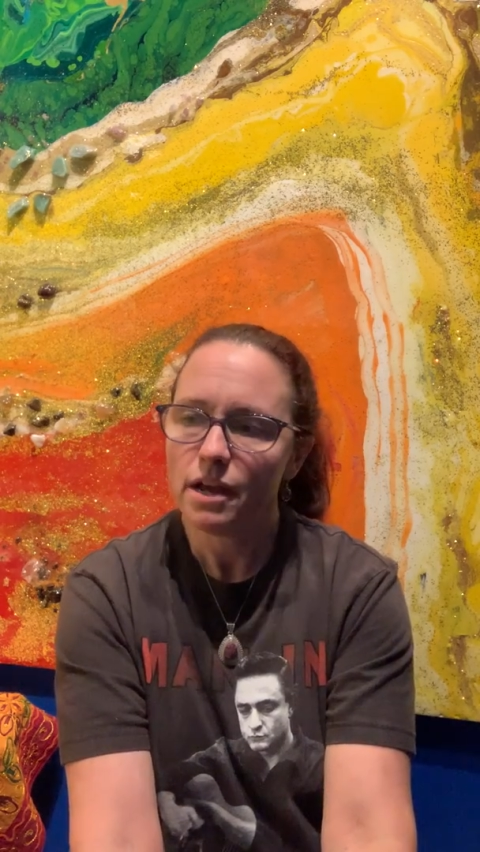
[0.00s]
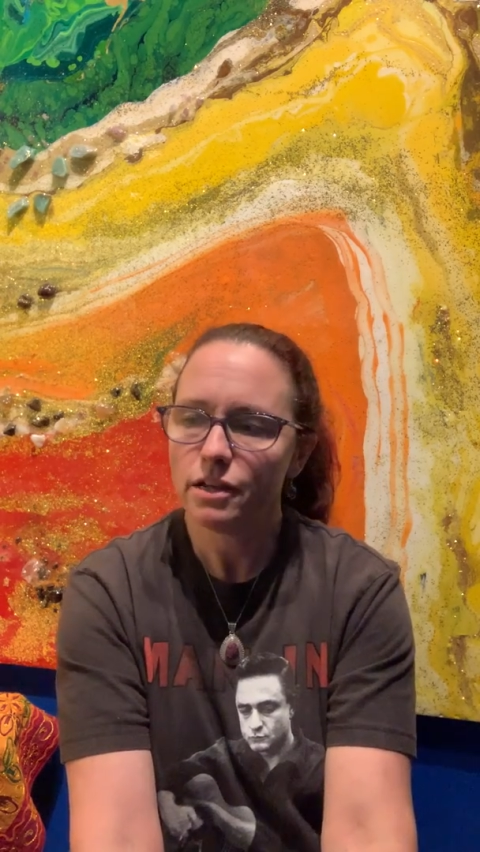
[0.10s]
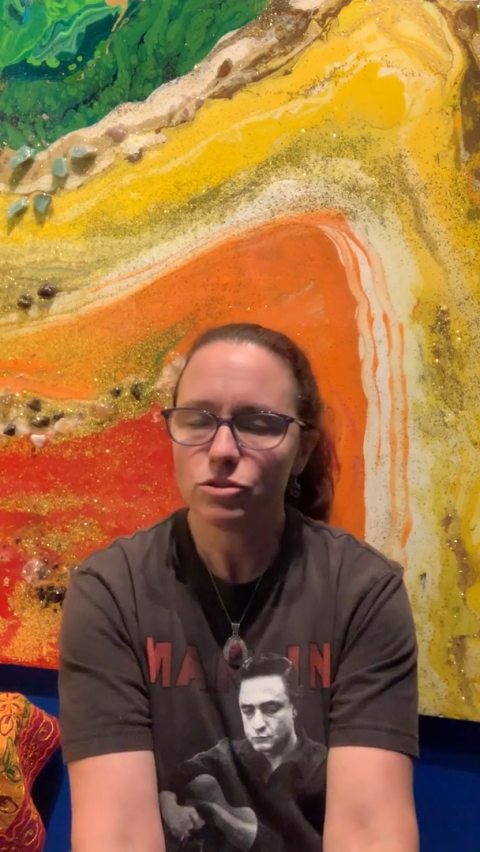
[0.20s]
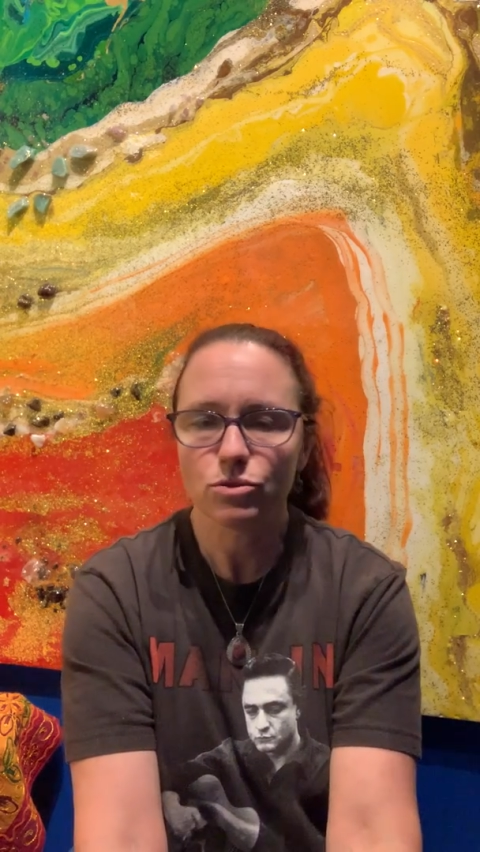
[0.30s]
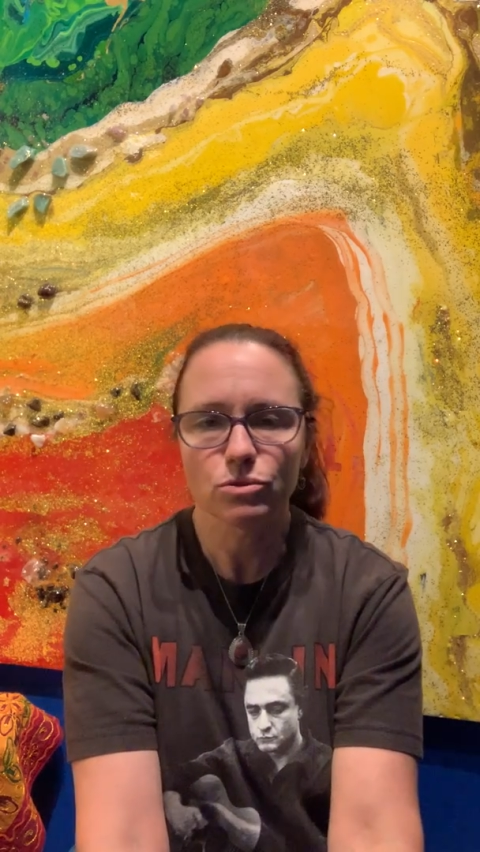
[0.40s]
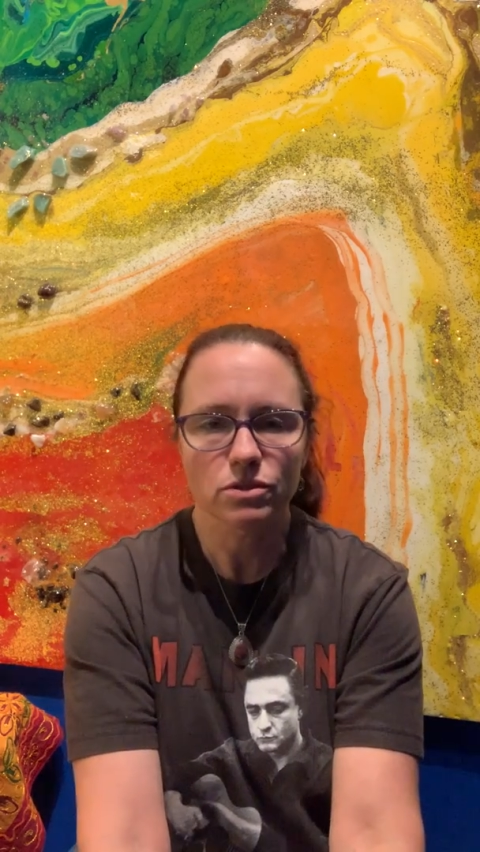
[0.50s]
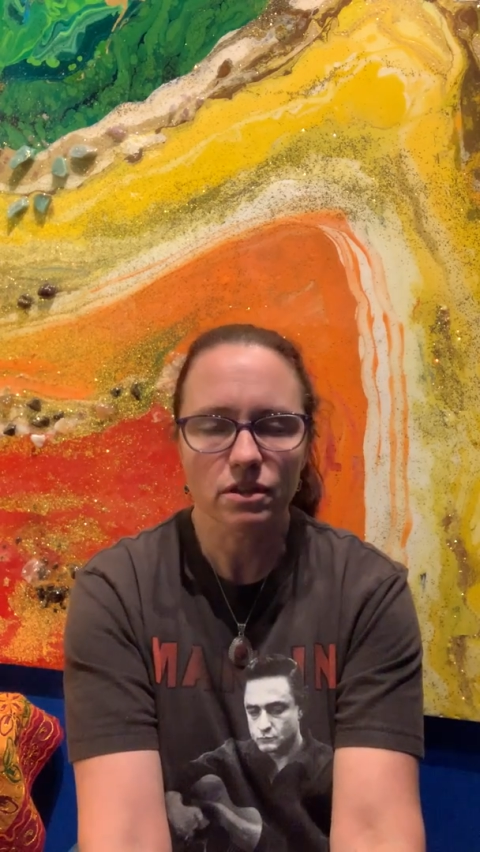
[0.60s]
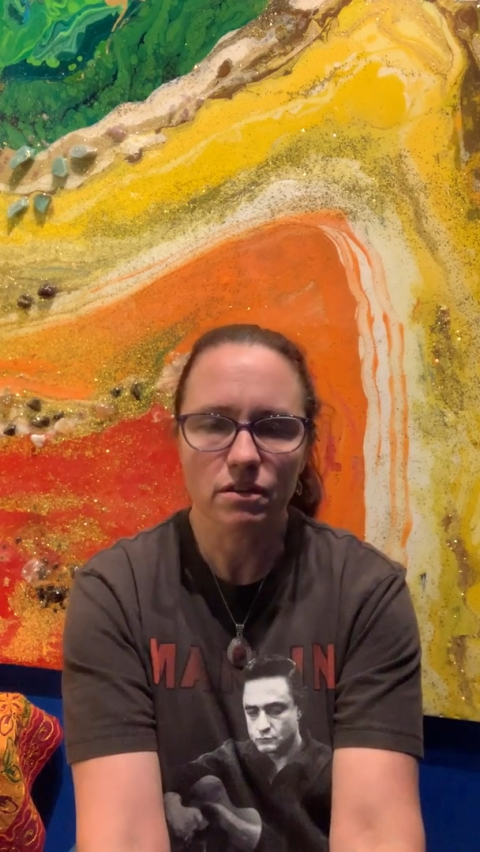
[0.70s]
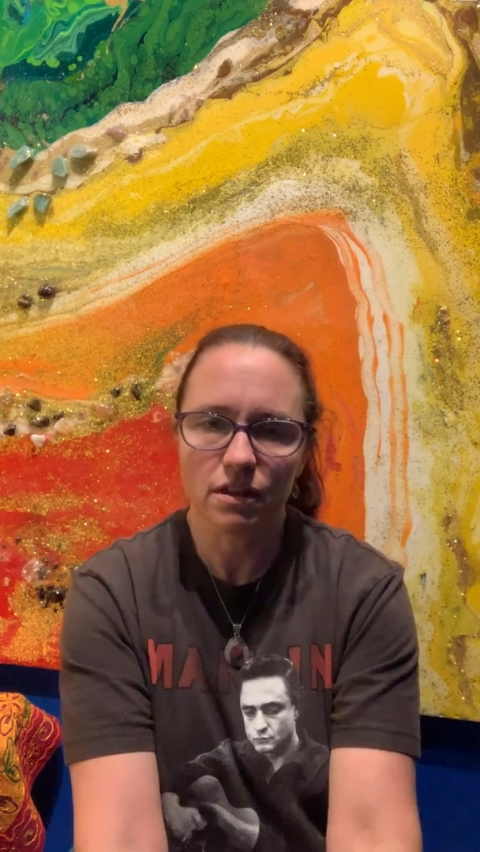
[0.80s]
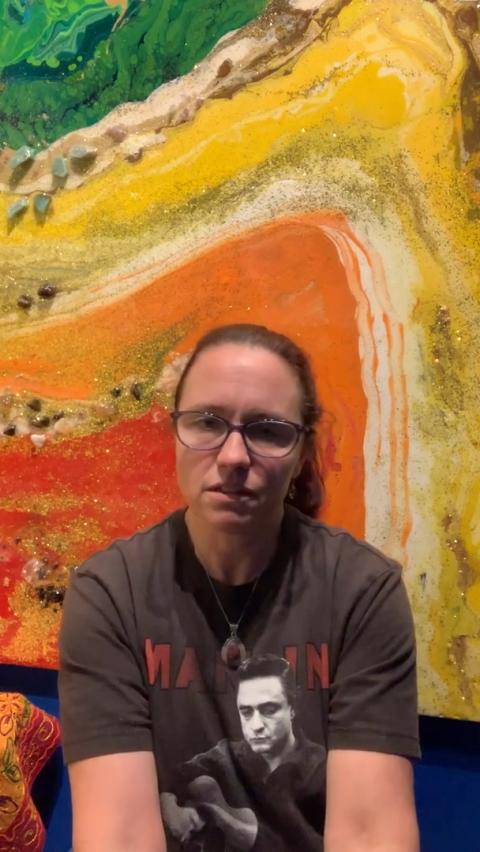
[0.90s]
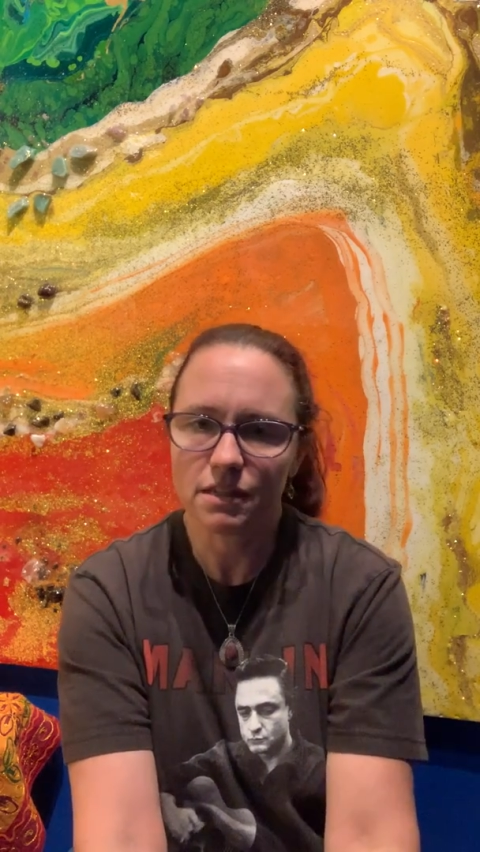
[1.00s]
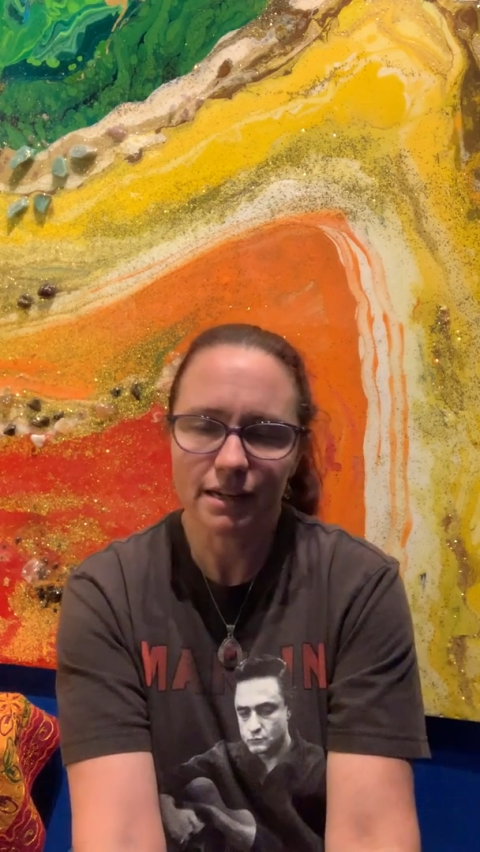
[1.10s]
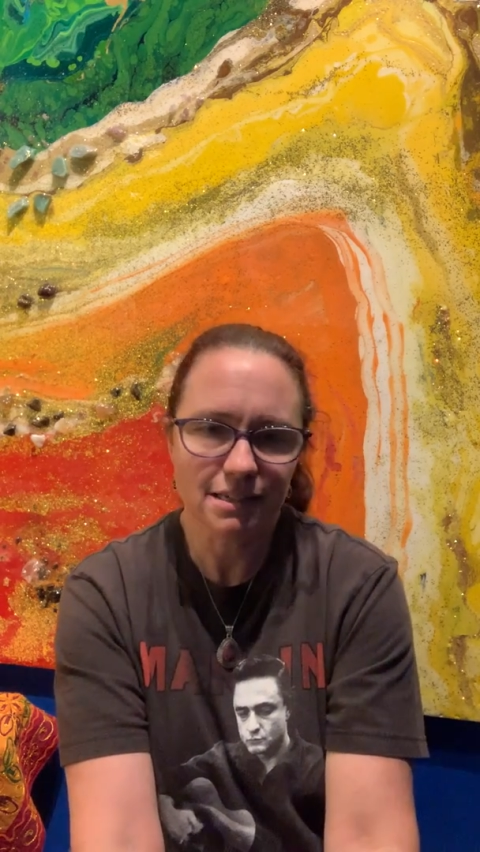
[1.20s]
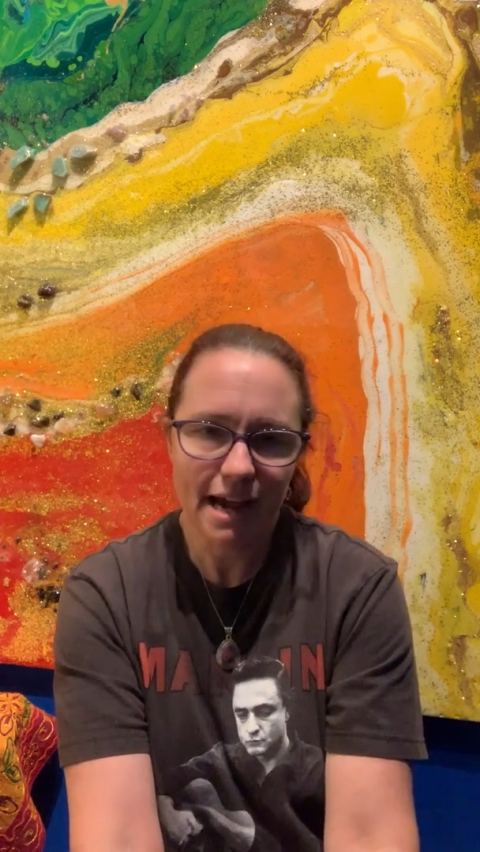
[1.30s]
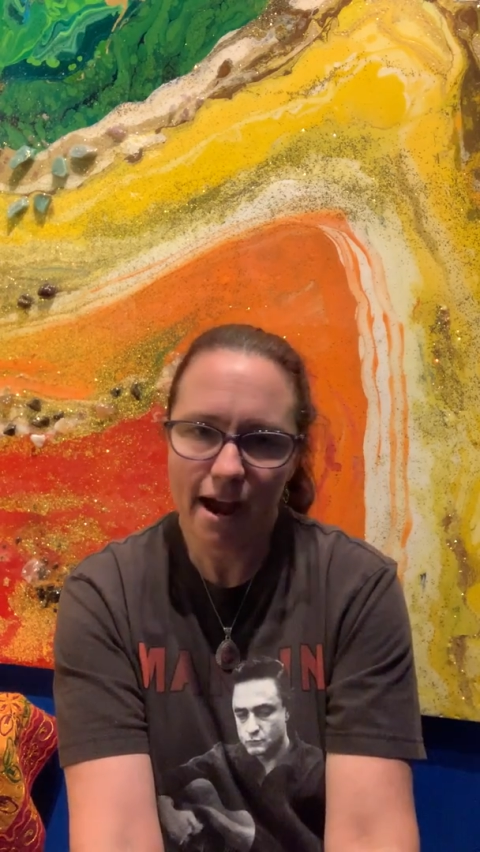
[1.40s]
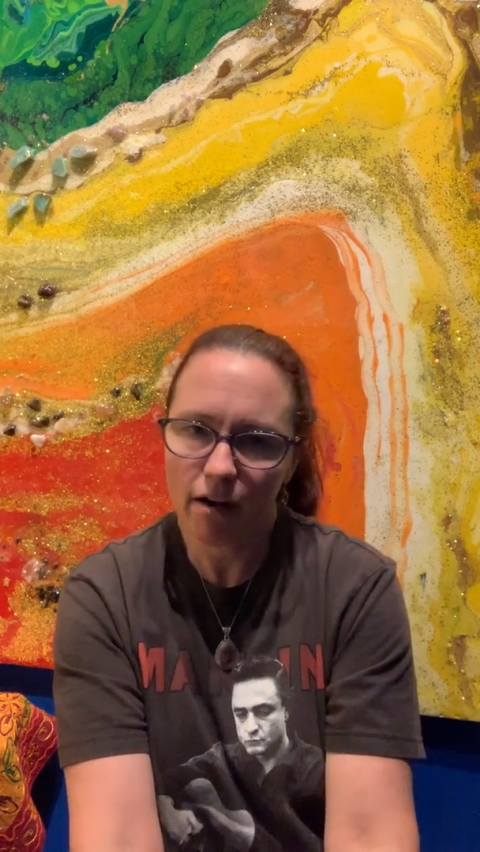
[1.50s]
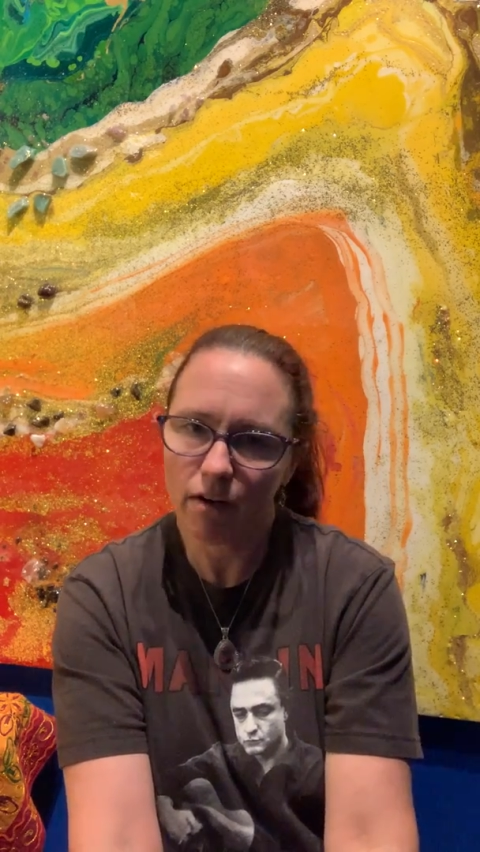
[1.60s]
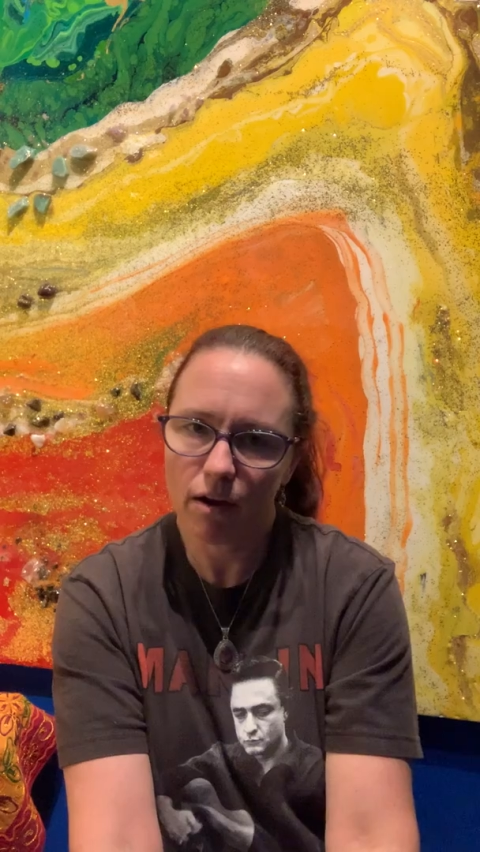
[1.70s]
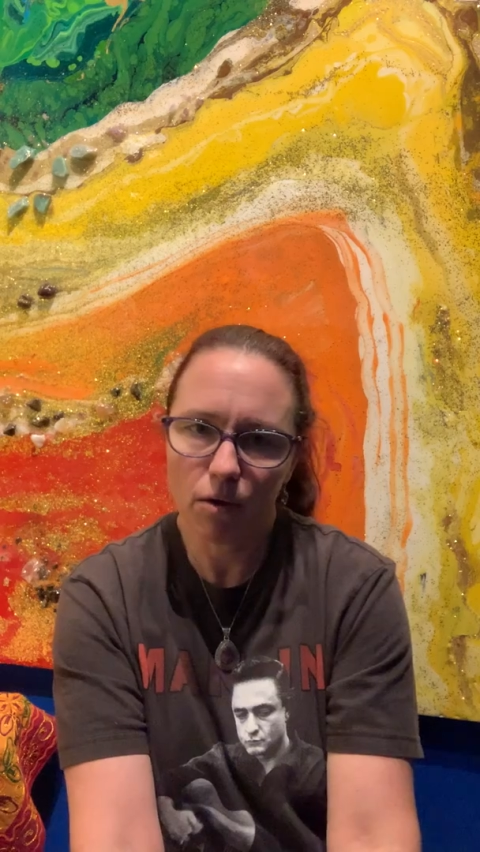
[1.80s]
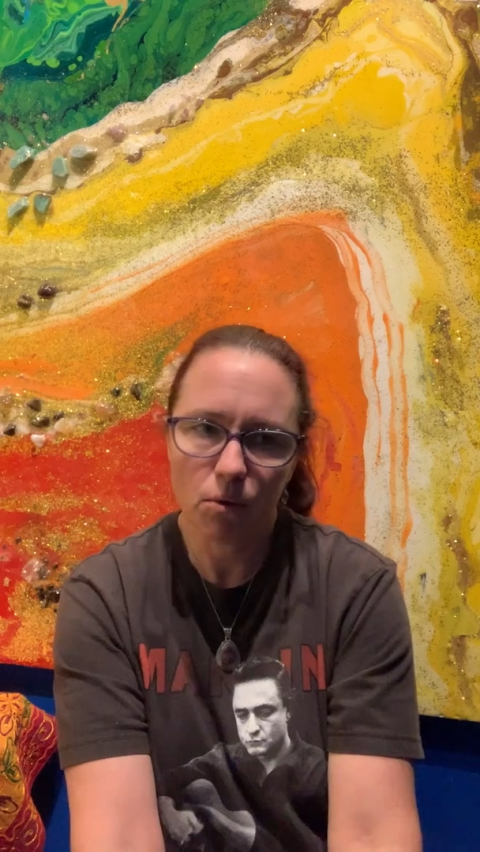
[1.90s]
it's using things like
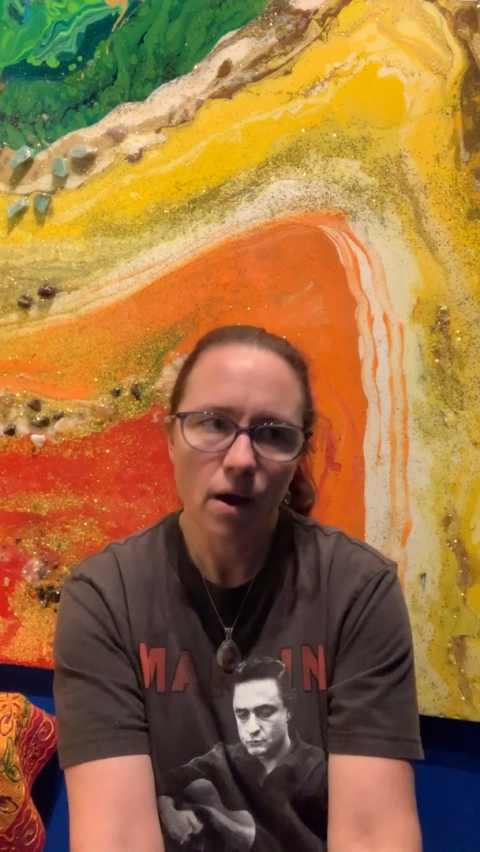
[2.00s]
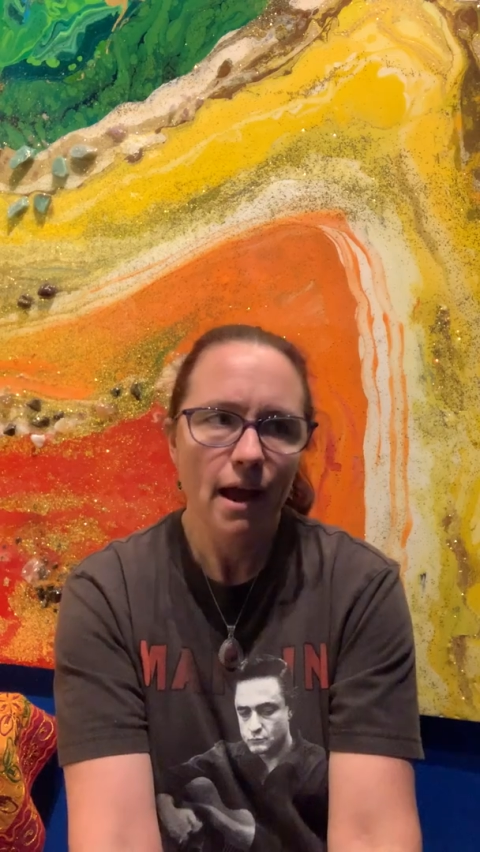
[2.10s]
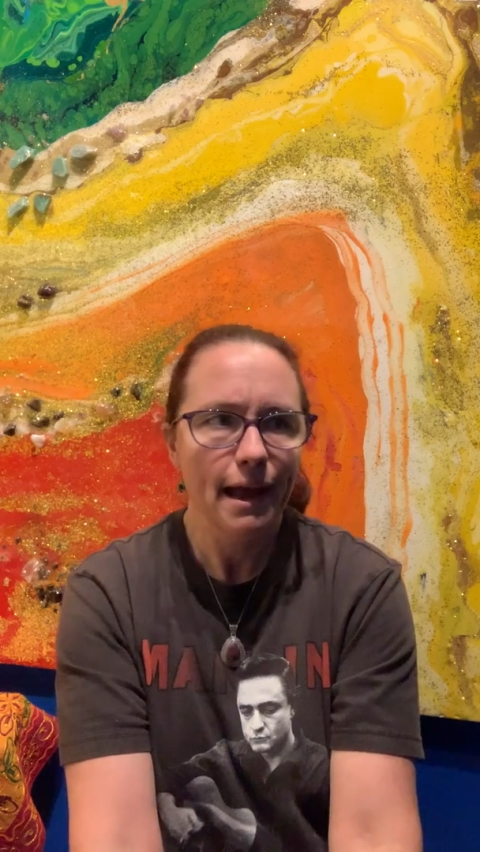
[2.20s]
tarot